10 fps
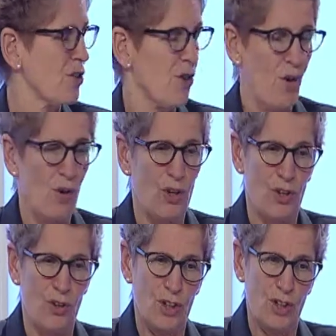So you
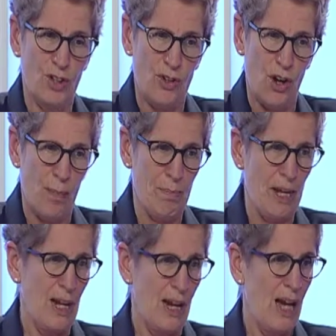know, you drop
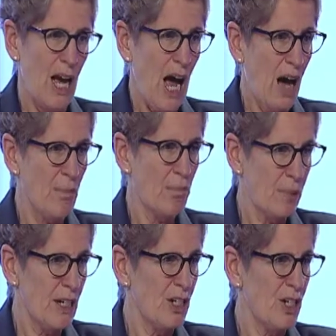in a, a
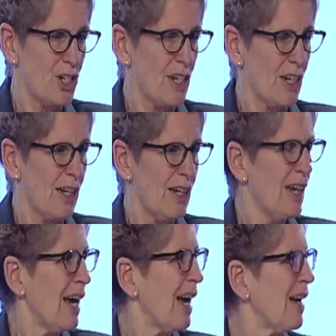bridge in a,
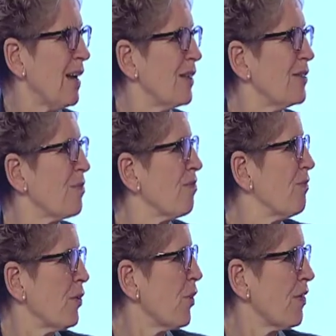a
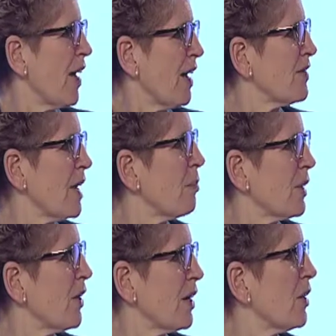four or five day
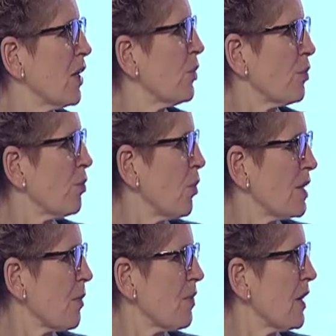period
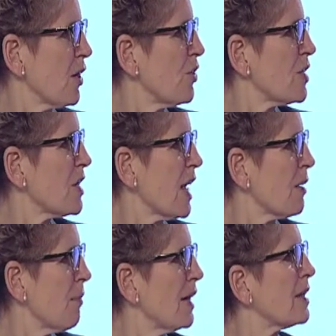that something that used to
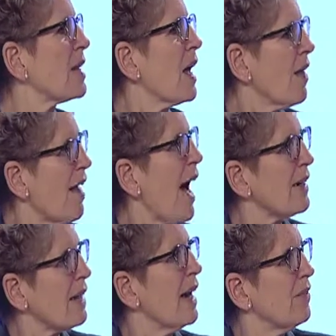take months.
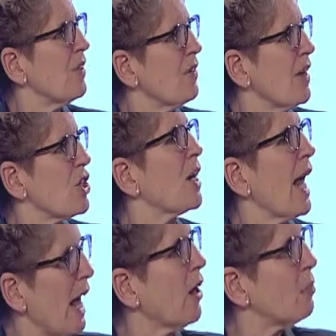That kind of innovation
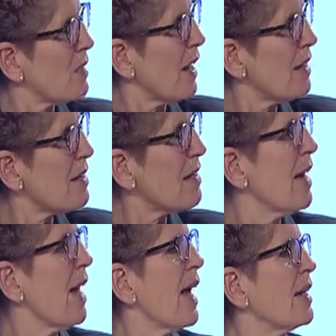helps us
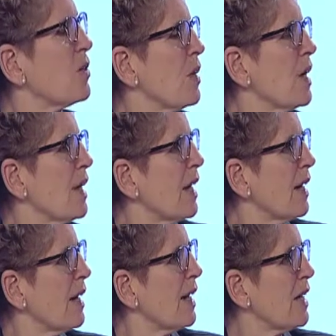as we,
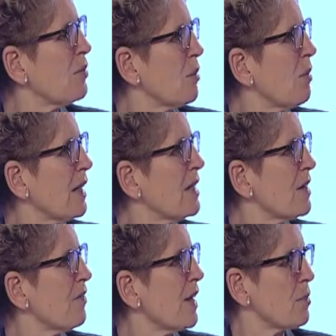uh, as we make these
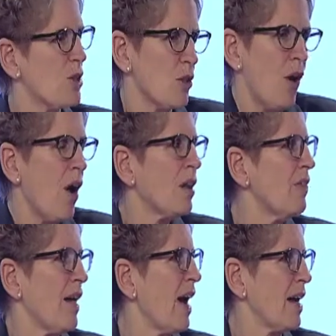investments. So all
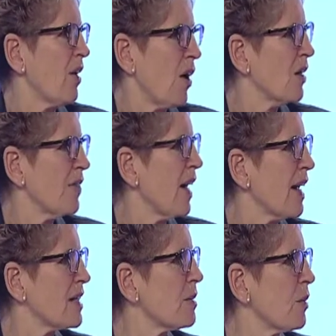of that, all of that
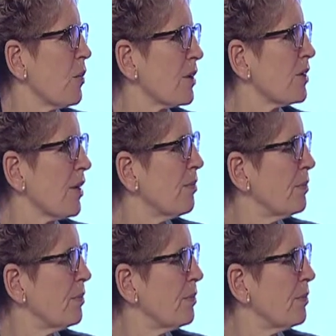has to be worked on.